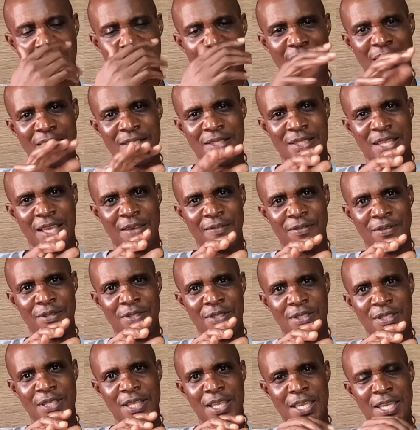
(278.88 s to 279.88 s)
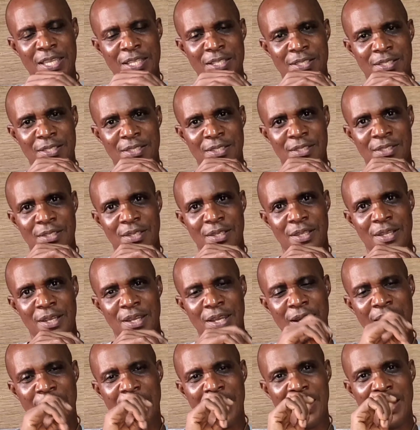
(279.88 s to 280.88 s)
7, 8.
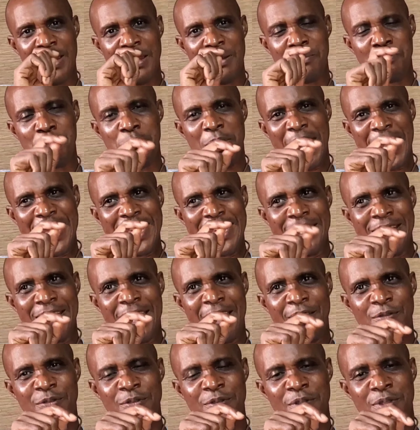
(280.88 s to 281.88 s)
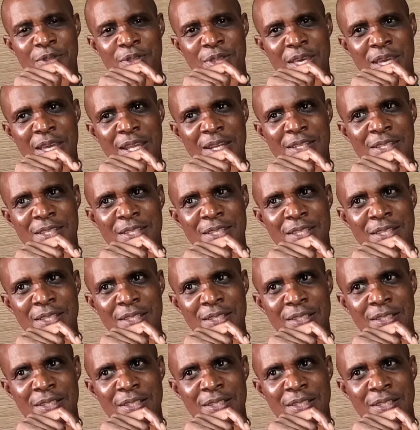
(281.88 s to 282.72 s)
By 11:30,